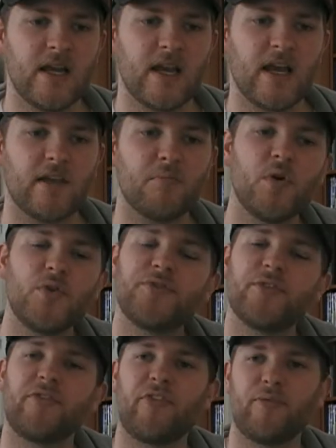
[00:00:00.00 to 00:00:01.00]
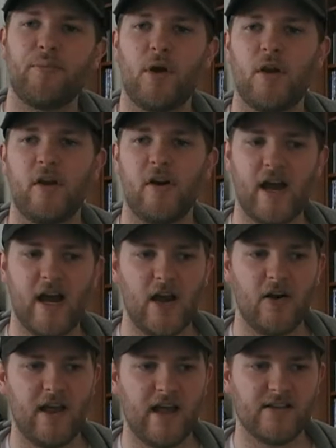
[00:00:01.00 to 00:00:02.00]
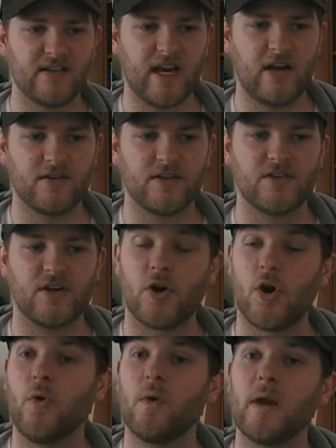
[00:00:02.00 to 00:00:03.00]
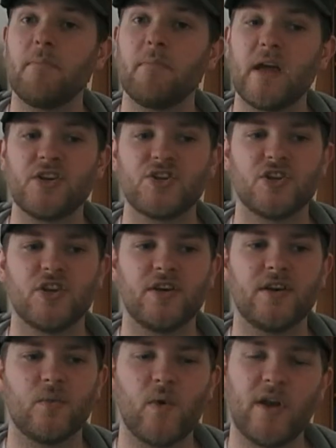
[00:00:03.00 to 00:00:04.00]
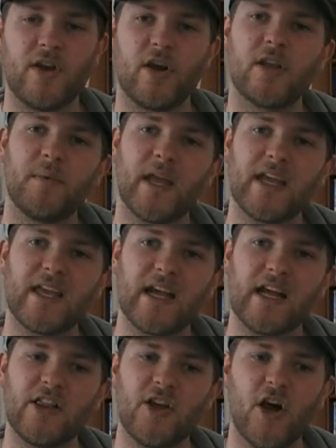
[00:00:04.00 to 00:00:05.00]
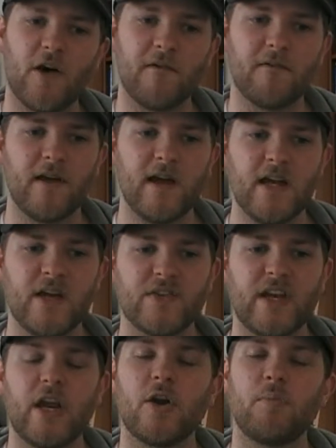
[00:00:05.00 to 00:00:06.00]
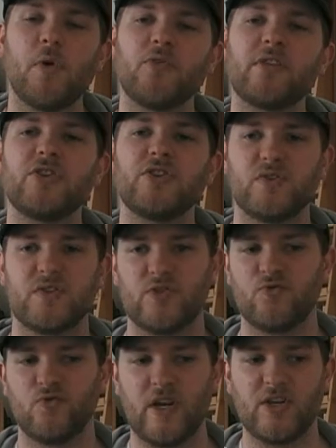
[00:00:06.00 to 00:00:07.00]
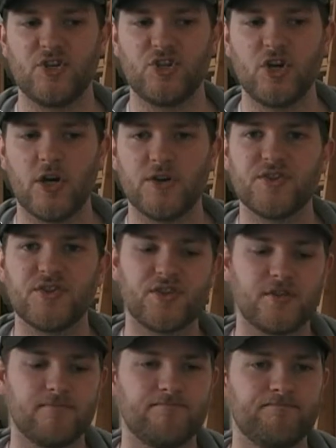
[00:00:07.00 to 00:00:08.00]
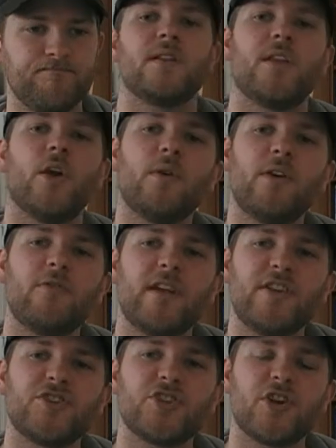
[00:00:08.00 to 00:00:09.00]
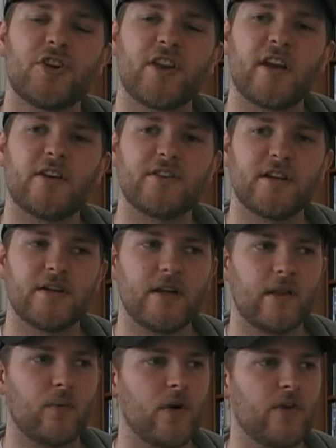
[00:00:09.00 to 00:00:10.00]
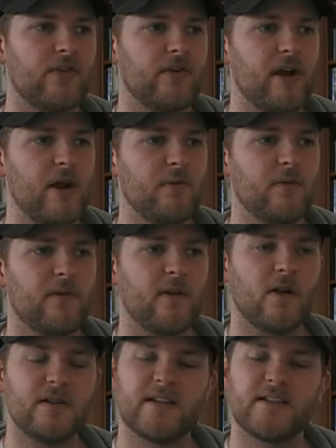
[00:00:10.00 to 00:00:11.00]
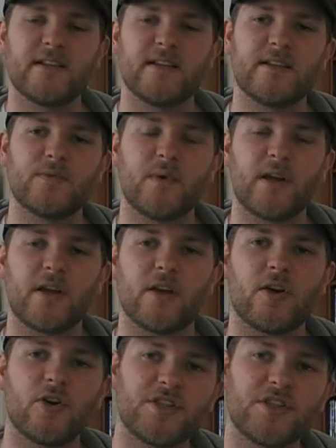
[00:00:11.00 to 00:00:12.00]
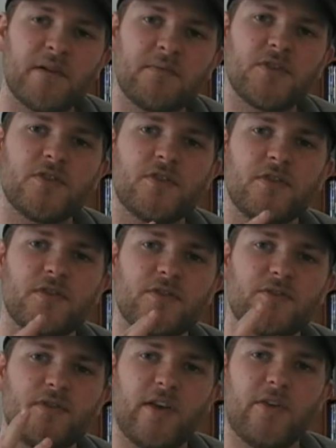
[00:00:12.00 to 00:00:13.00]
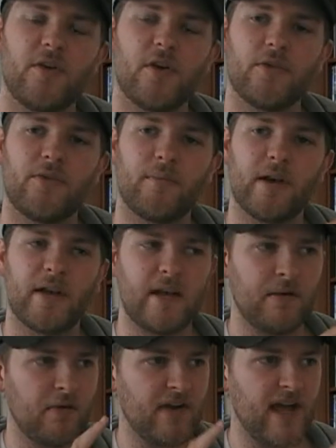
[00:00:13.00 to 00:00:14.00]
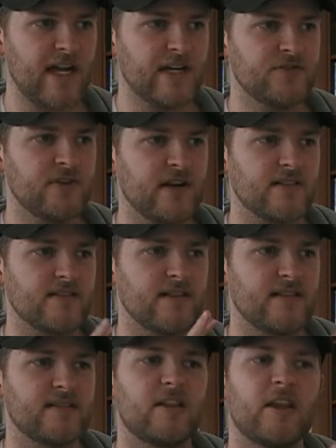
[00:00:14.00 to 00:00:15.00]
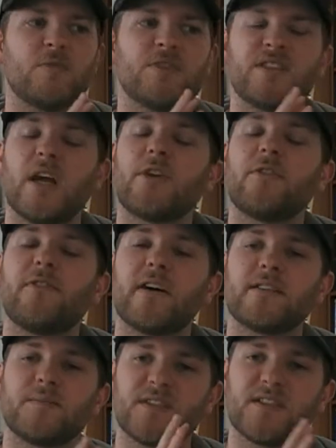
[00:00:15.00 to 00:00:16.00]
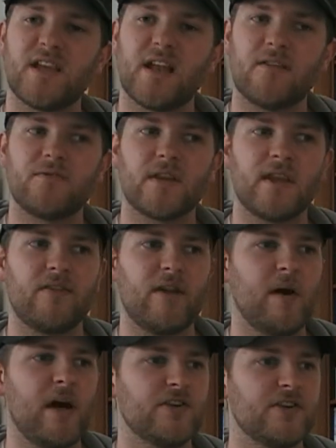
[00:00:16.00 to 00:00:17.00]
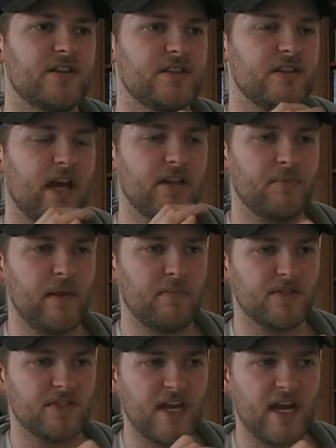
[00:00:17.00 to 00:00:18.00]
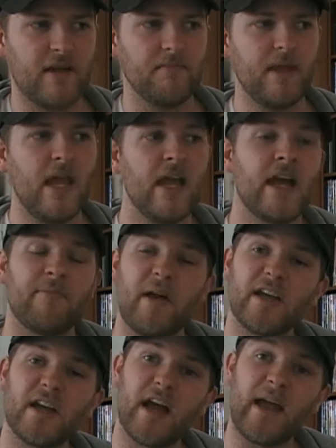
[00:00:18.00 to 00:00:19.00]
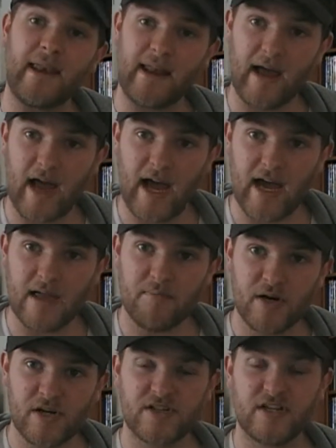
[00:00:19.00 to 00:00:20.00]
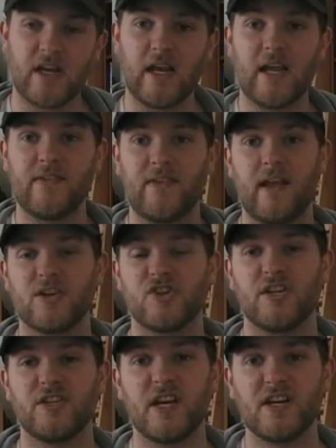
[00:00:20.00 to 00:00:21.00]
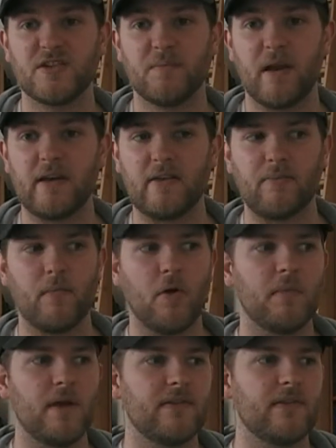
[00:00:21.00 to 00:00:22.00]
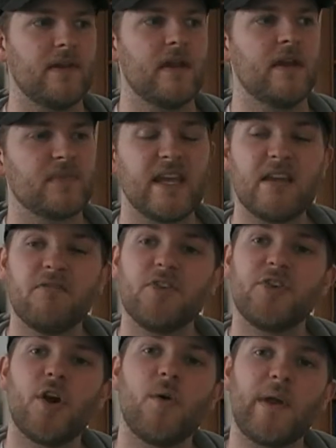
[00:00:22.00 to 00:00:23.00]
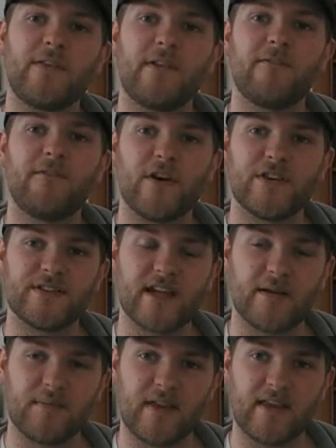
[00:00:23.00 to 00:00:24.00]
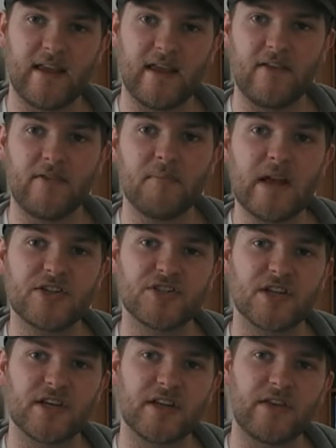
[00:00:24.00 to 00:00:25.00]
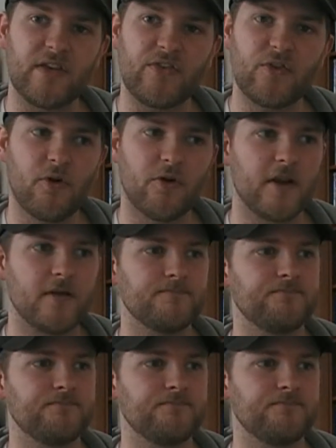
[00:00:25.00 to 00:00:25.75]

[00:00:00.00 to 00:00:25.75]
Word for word: Like, most of the smaller Iron Hands characters are only mentioned when they're being killed off, so they are mostly used as red shirts. The only red shirt character that works around with all this is when a contemptor dreadnought by the name of Abtrek says that he will sacrifice himself to give them the other people time, and I personally is actually touched by this moment, even though it's the first time that he is mentioned in the story.